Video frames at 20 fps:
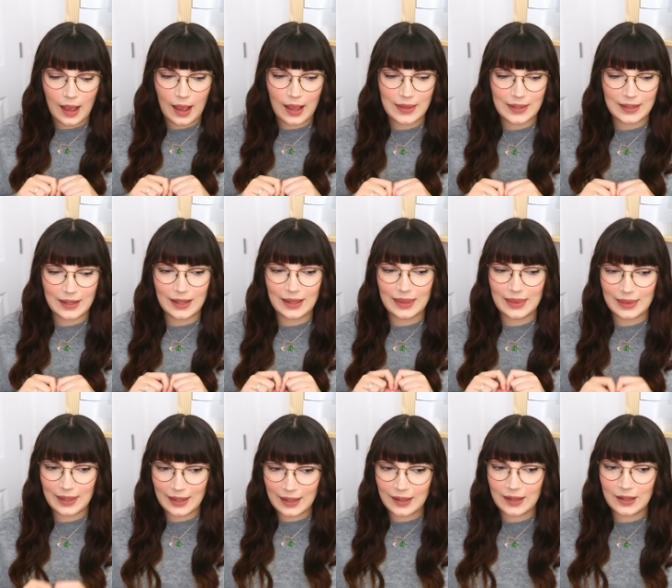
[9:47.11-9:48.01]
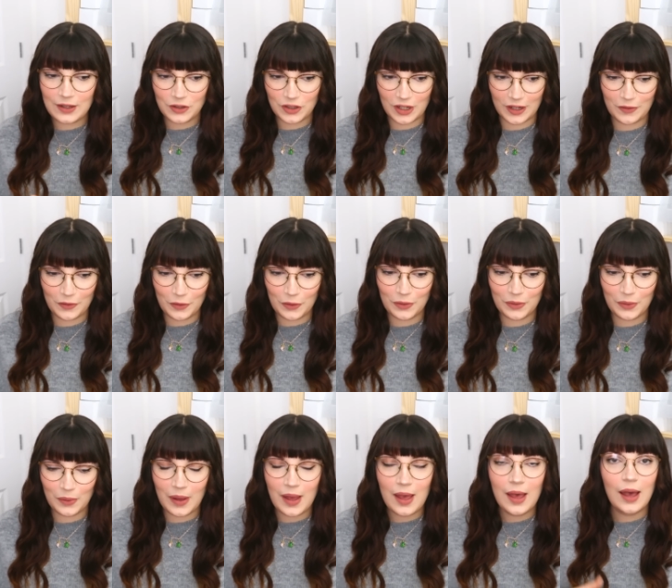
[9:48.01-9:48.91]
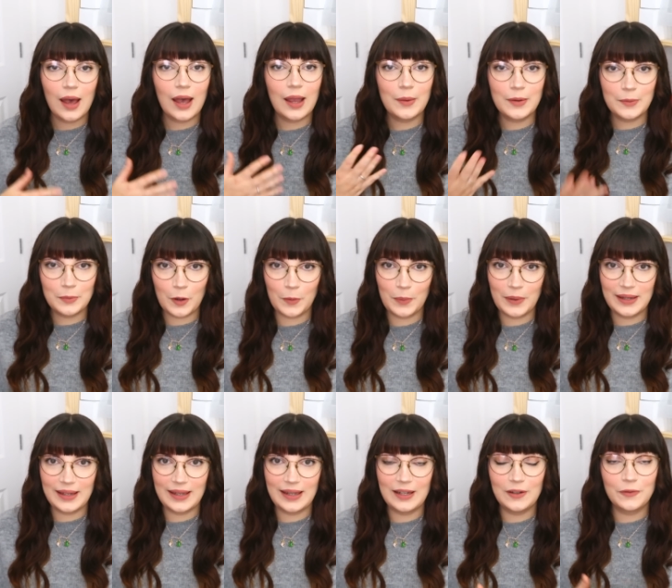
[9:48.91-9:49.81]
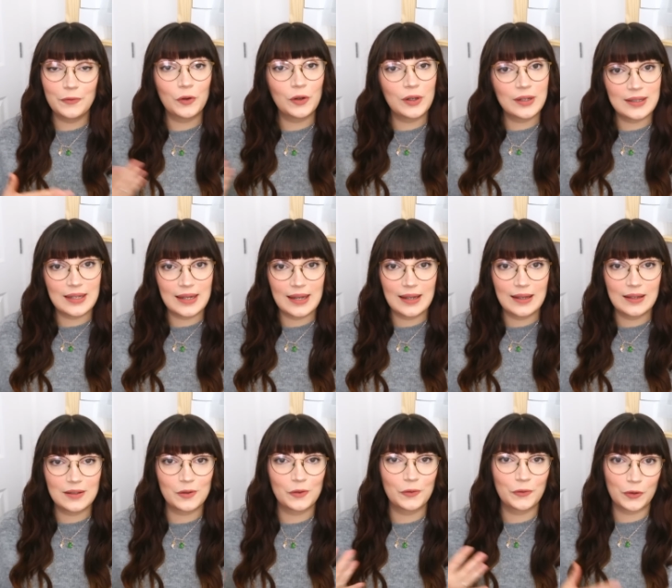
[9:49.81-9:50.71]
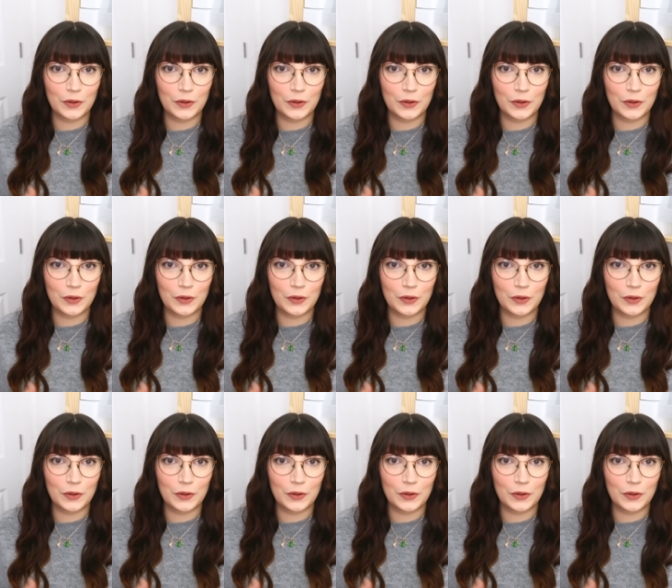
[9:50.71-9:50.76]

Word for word: And then I think in general I would probably need volunteers or